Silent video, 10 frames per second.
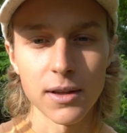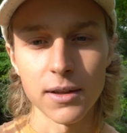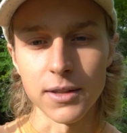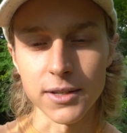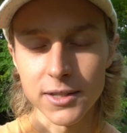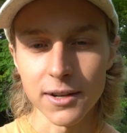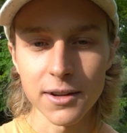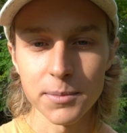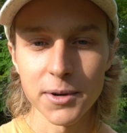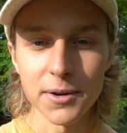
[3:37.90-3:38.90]
the sun
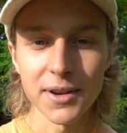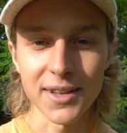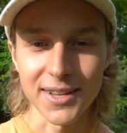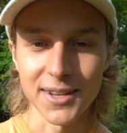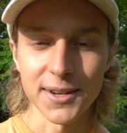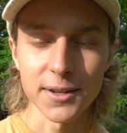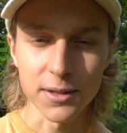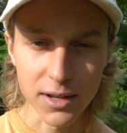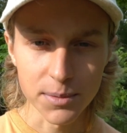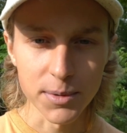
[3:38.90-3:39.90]
and moon in
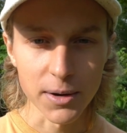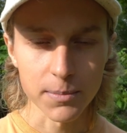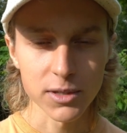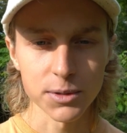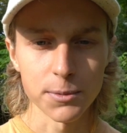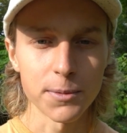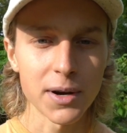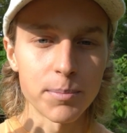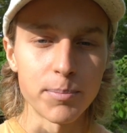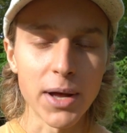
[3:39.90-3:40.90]
Libra. So we
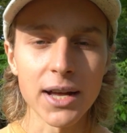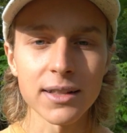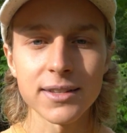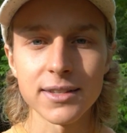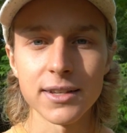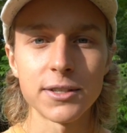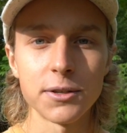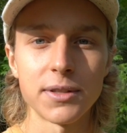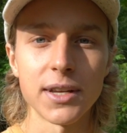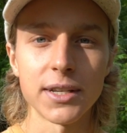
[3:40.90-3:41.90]
want to balance these
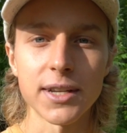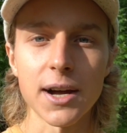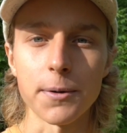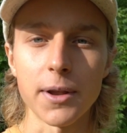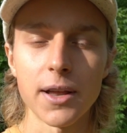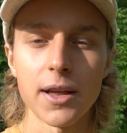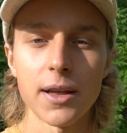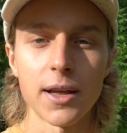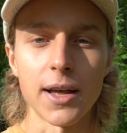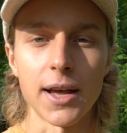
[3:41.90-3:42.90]
two things out.
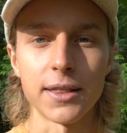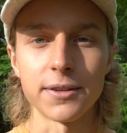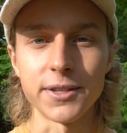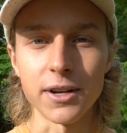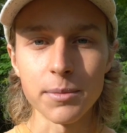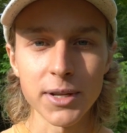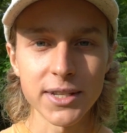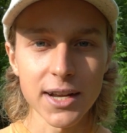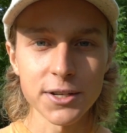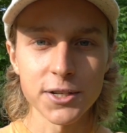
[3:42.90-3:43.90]
And there's going to be
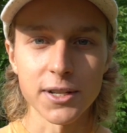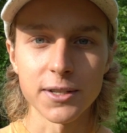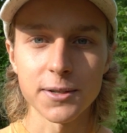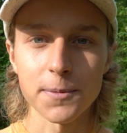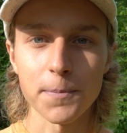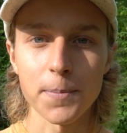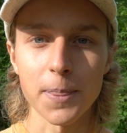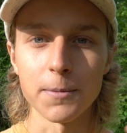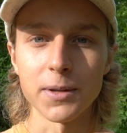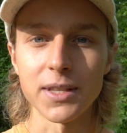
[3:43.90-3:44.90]
tensions
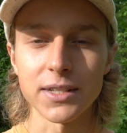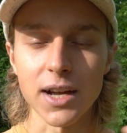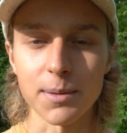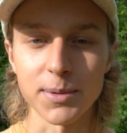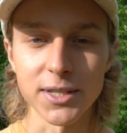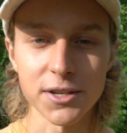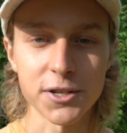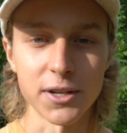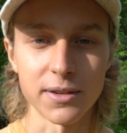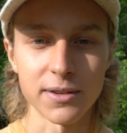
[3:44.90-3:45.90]
with this
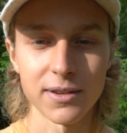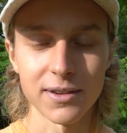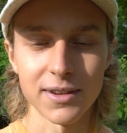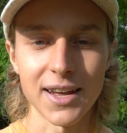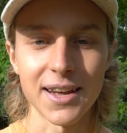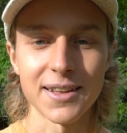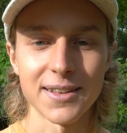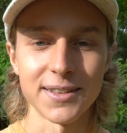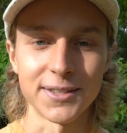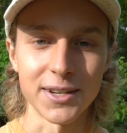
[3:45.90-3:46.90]
opposition, okay?
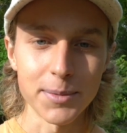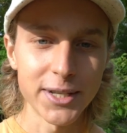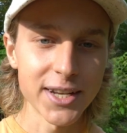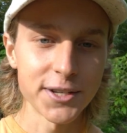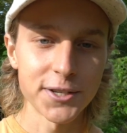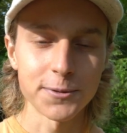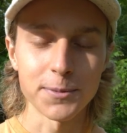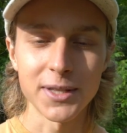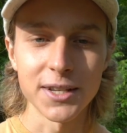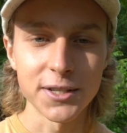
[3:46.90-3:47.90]
There's going to be tensions
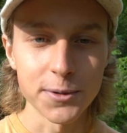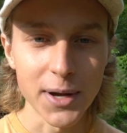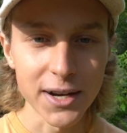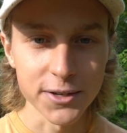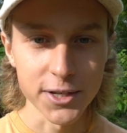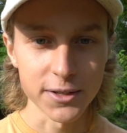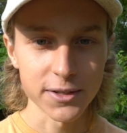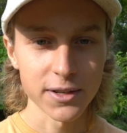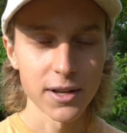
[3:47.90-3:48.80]
with these two energies.